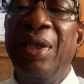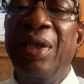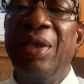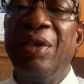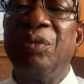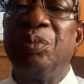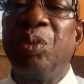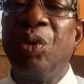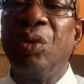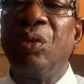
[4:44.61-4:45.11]
He
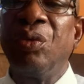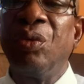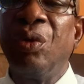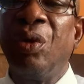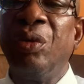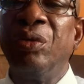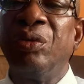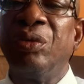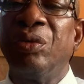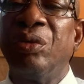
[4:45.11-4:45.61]
spoke
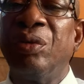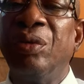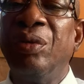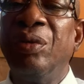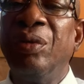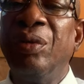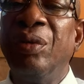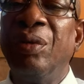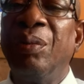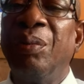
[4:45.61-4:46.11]
Urdu,
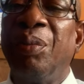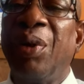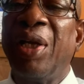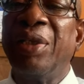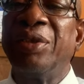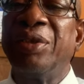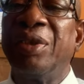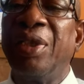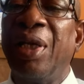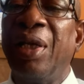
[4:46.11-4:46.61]

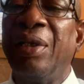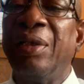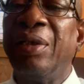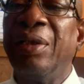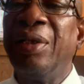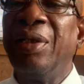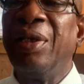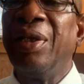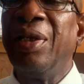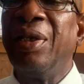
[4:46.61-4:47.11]
Persian,
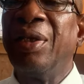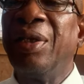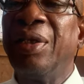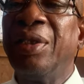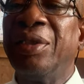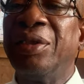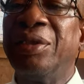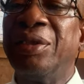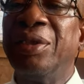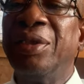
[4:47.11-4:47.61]

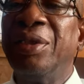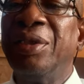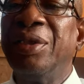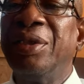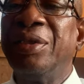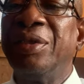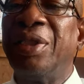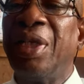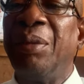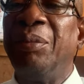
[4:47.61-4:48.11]
English,
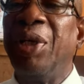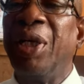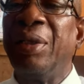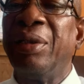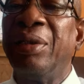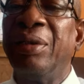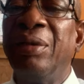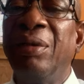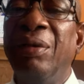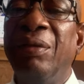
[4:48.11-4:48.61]

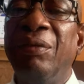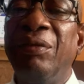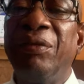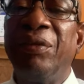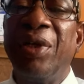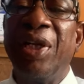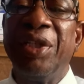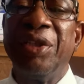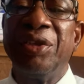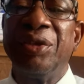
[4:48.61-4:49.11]
German,
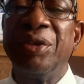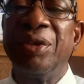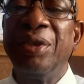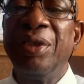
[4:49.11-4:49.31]
French,